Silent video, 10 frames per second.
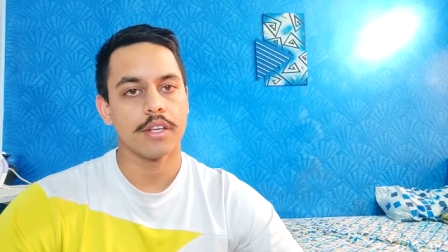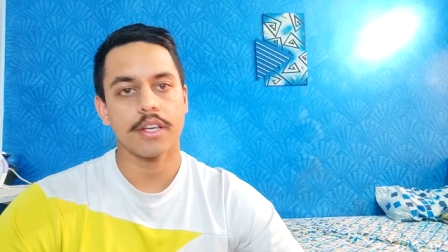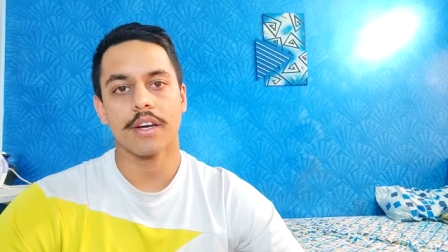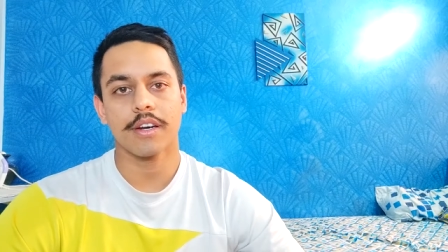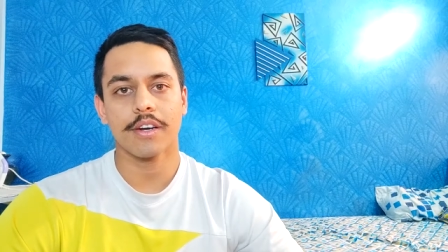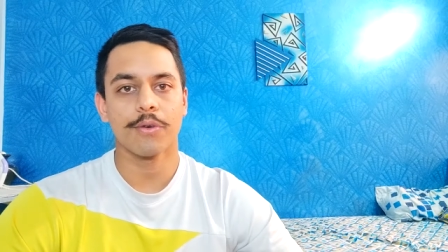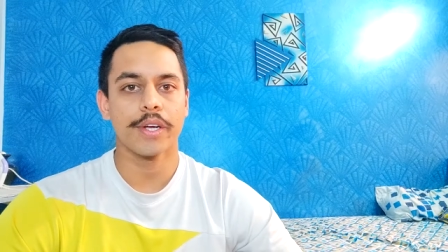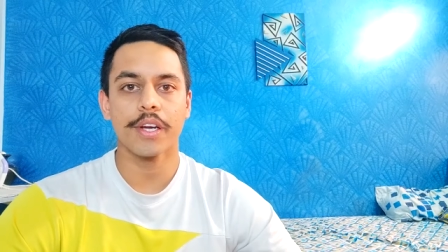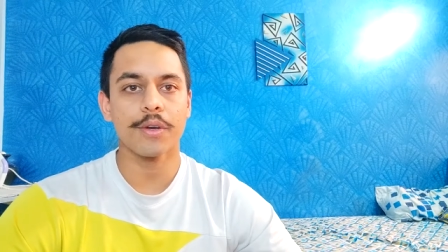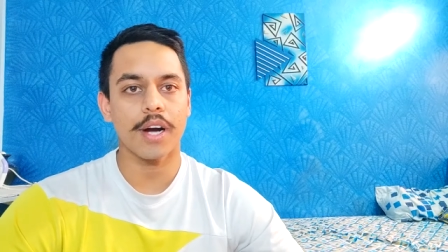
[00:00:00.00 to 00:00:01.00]
yeah, over
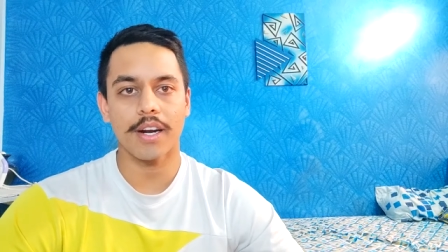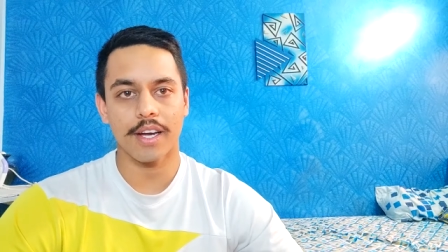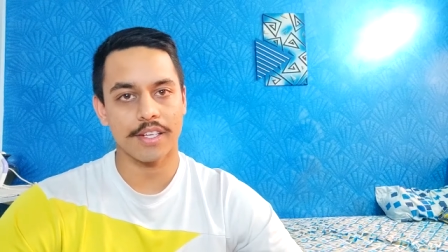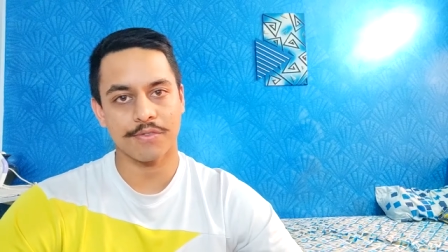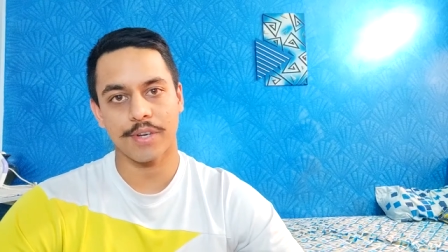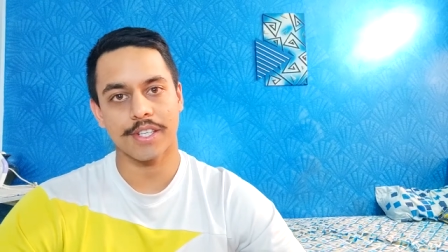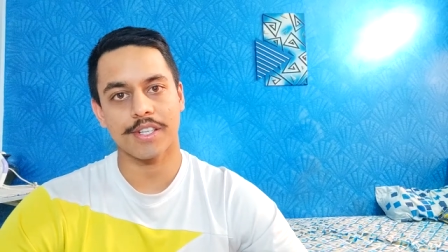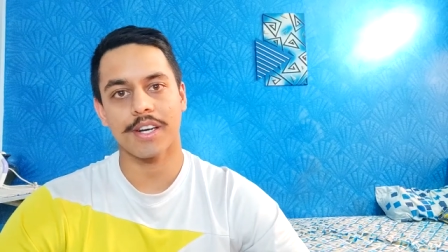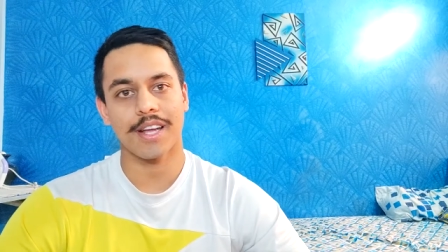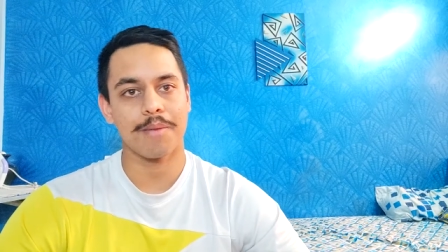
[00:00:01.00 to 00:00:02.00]
here you can't ask for
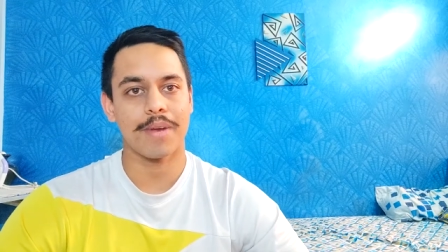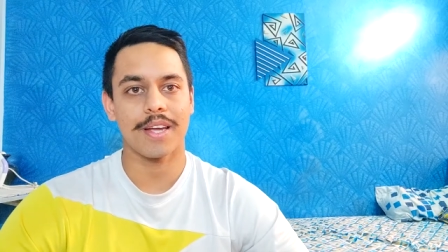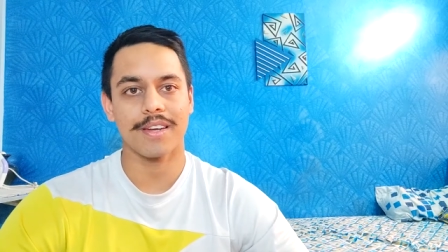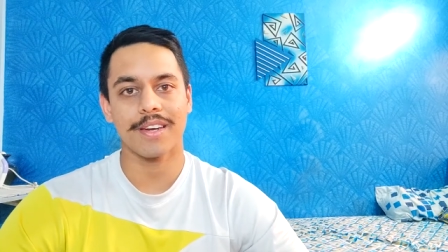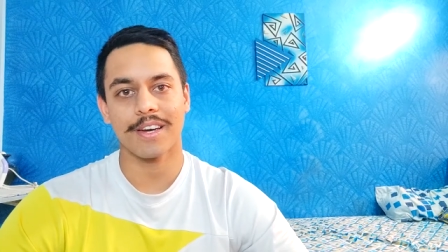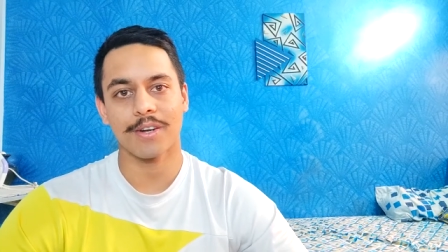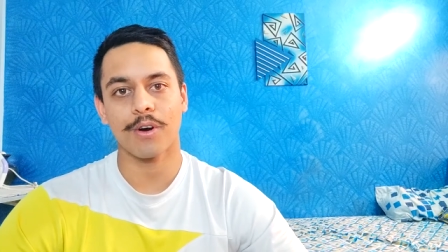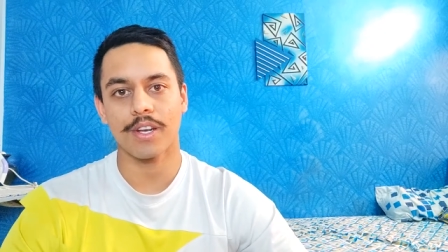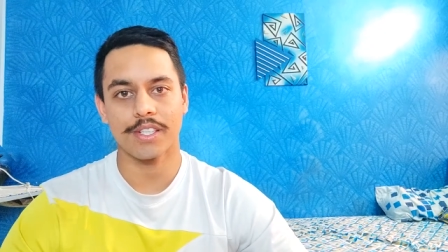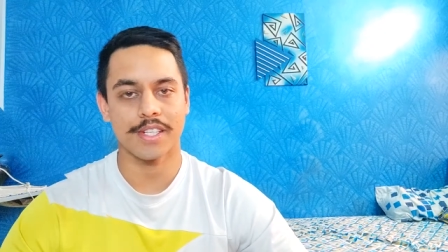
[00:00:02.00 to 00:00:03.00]
extra time like in our
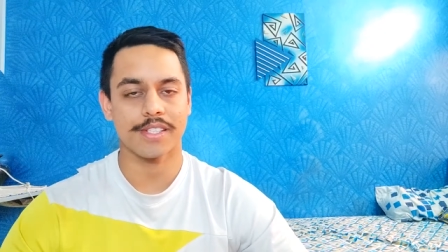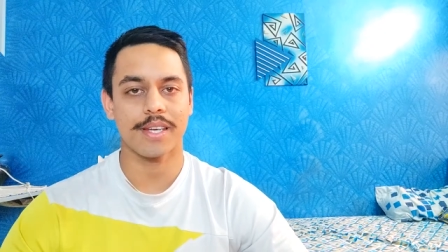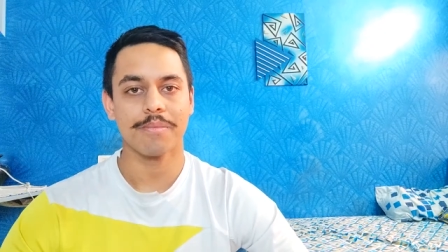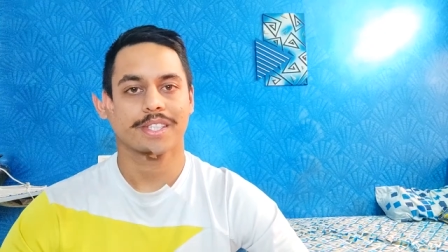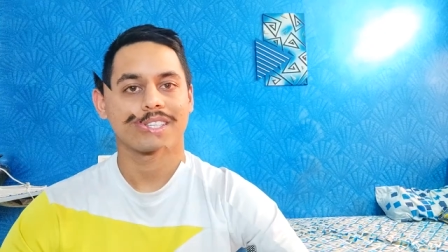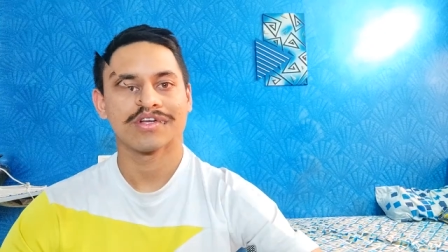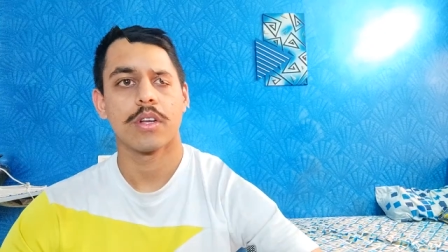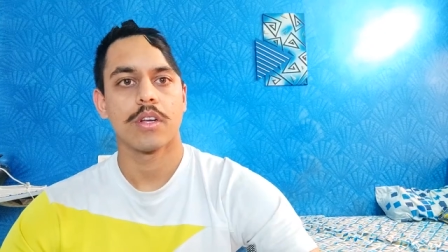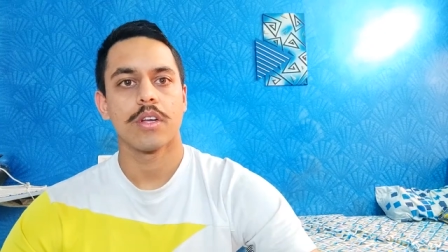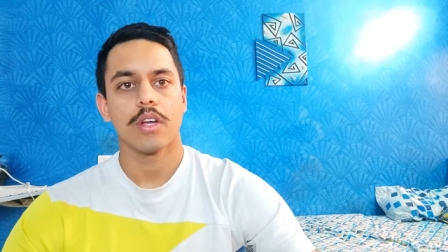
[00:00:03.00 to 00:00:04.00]
college exams.
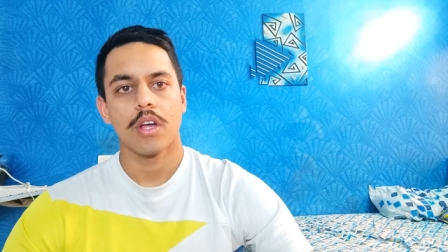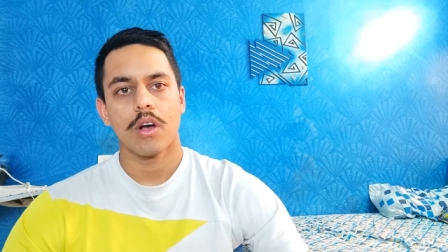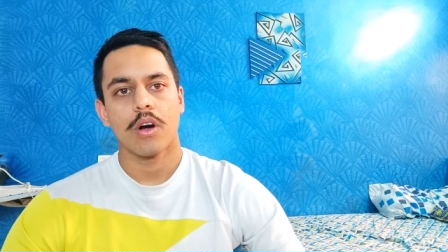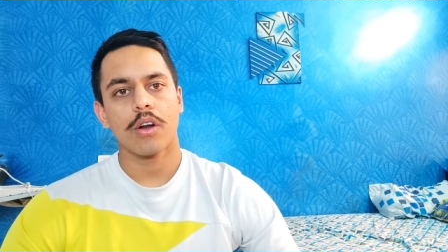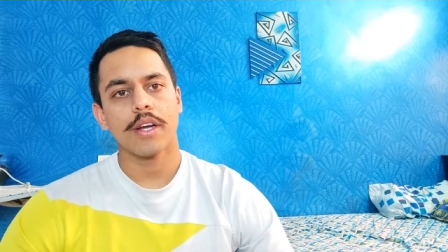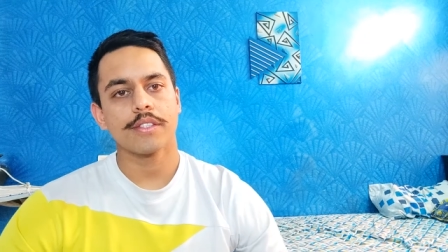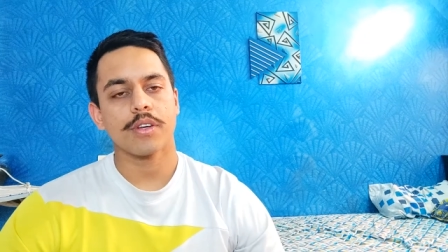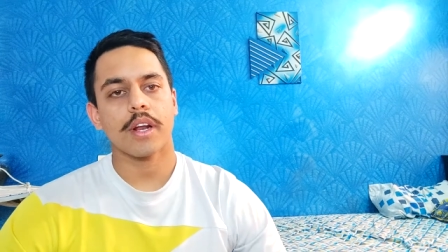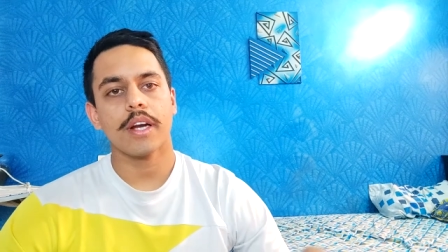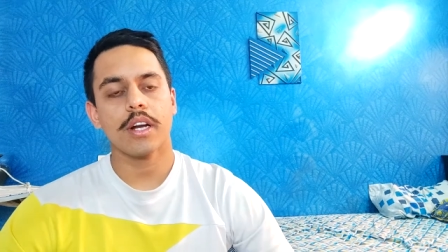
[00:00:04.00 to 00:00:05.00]
All right, so
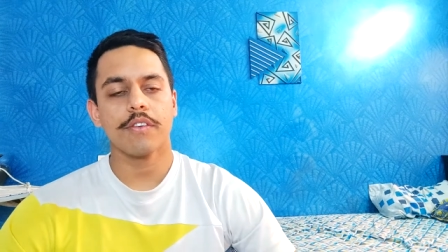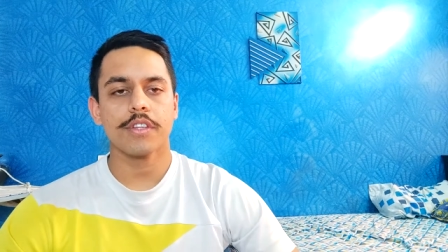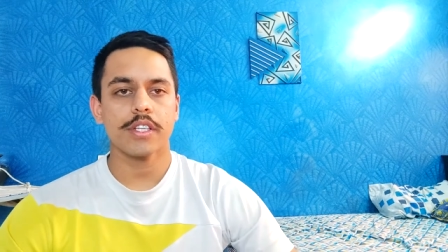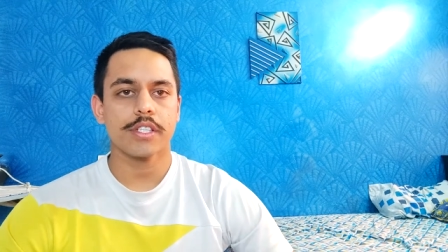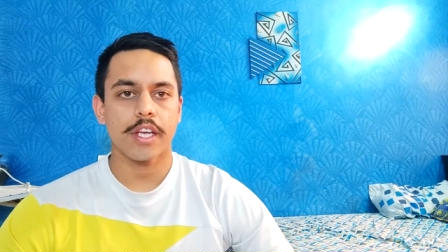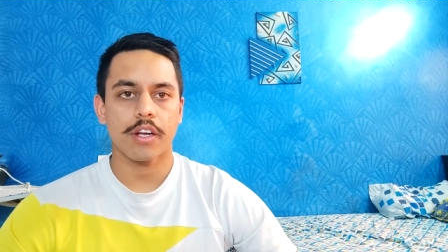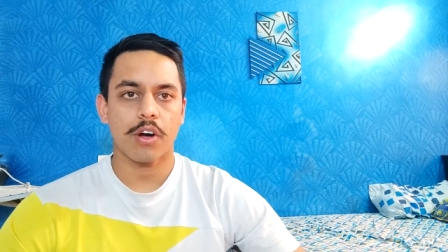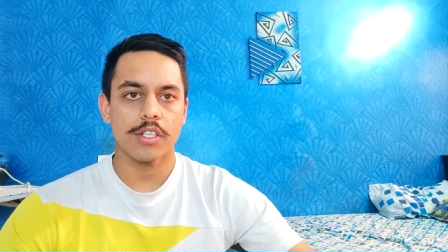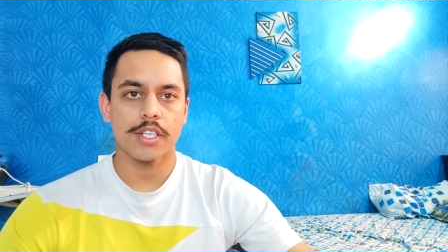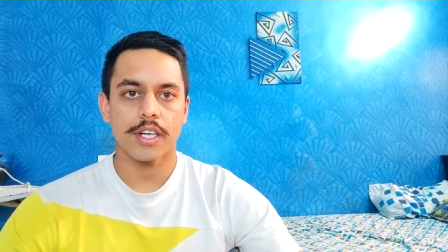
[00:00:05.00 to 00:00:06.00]
right after the
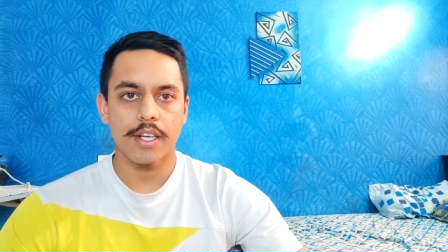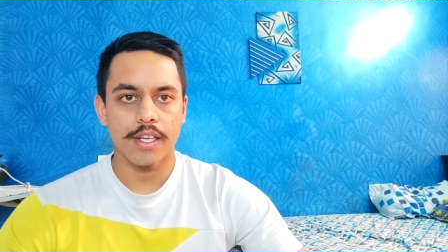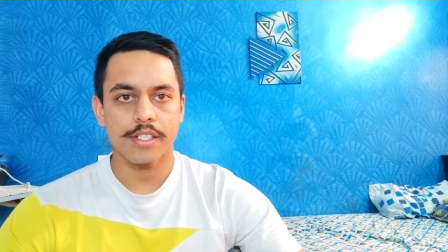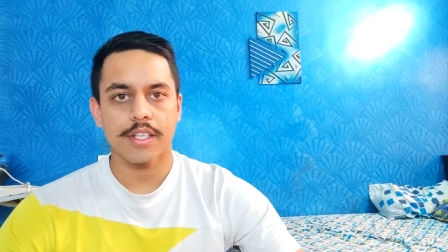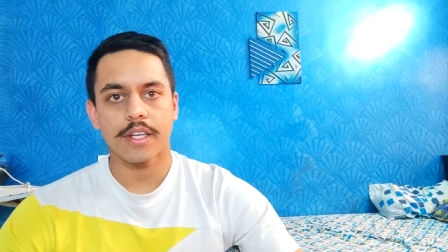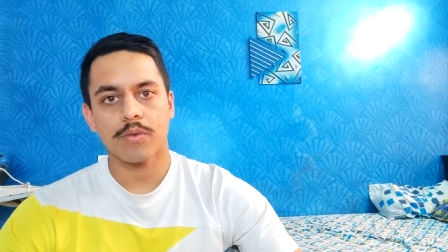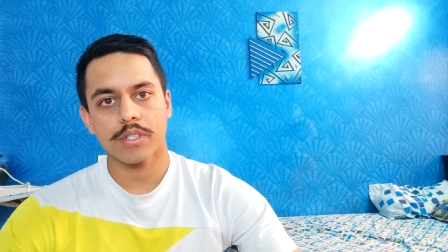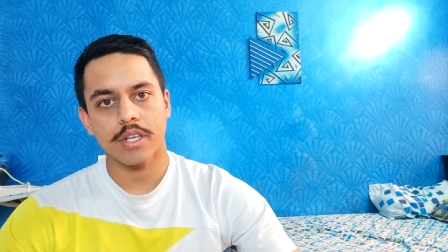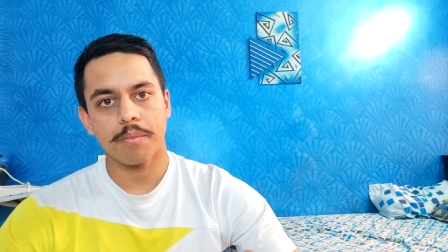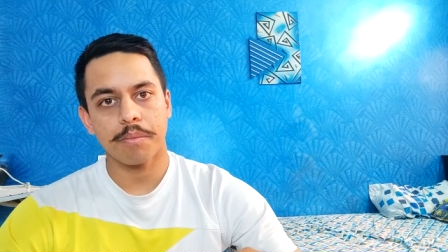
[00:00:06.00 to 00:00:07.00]
psychological testing
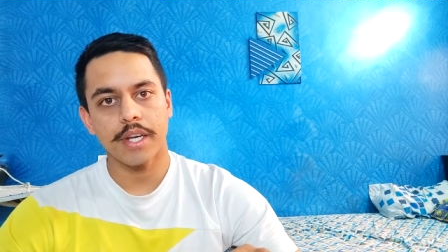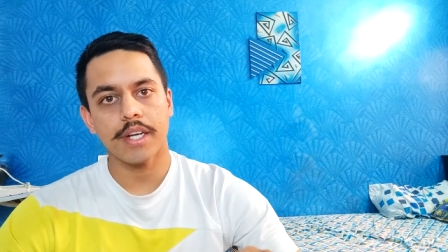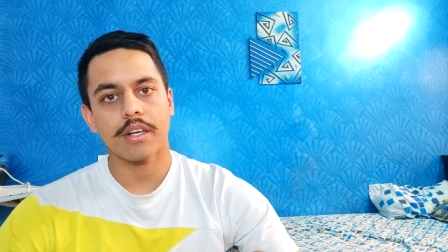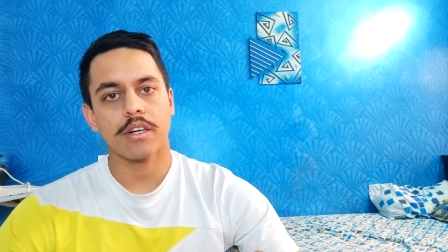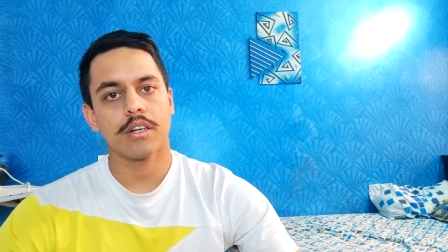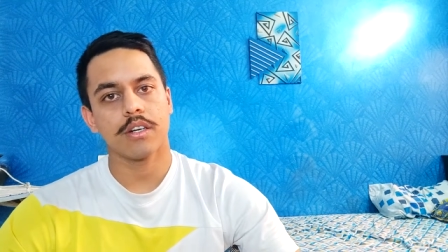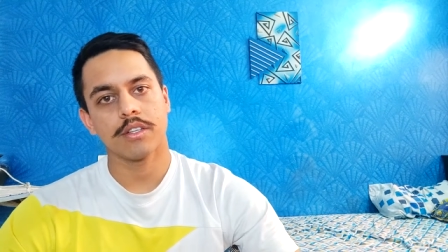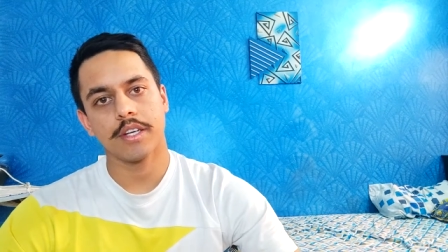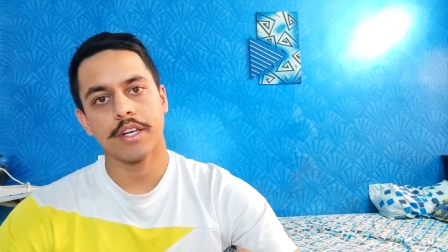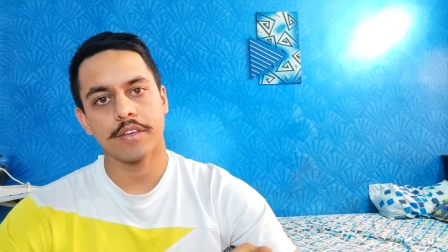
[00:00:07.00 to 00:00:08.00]
was complete,
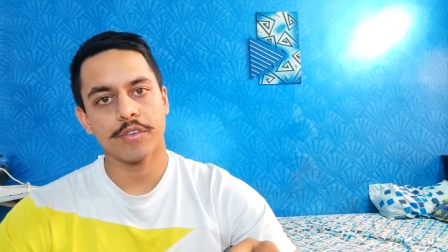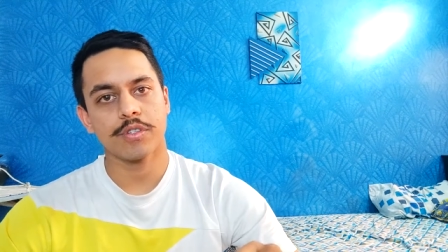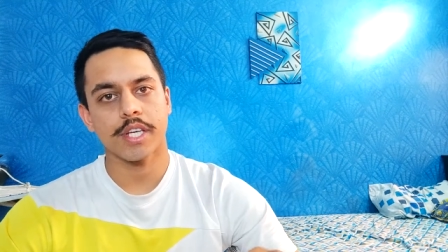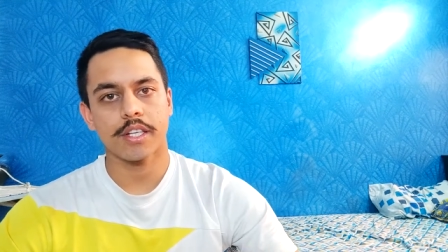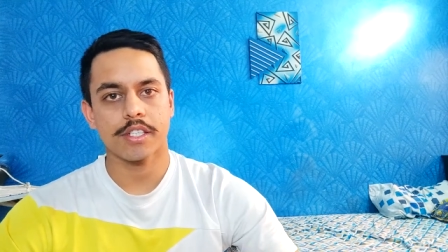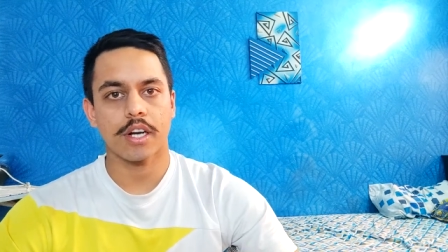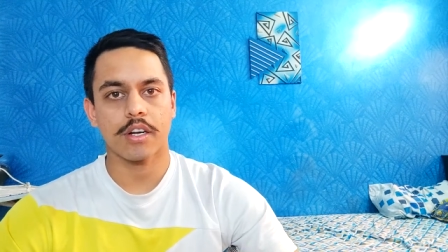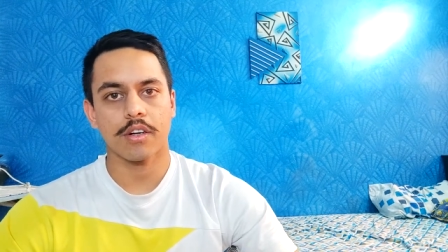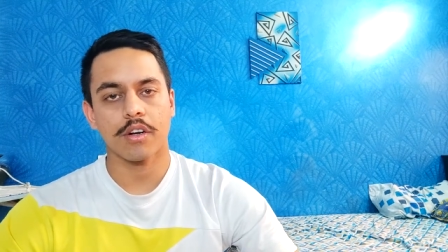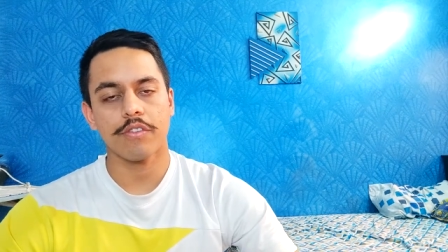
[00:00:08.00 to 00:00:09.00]
the interviews had
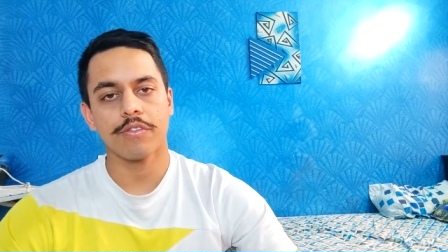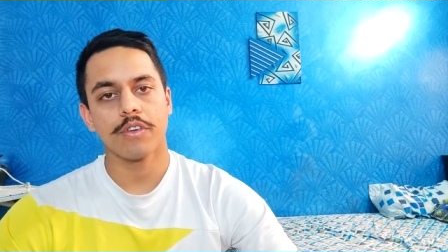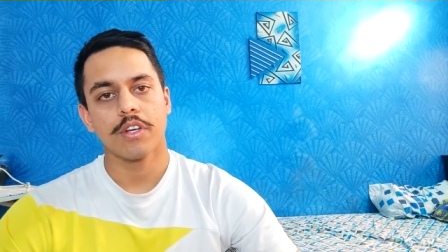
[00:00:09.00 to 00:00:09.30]
started off.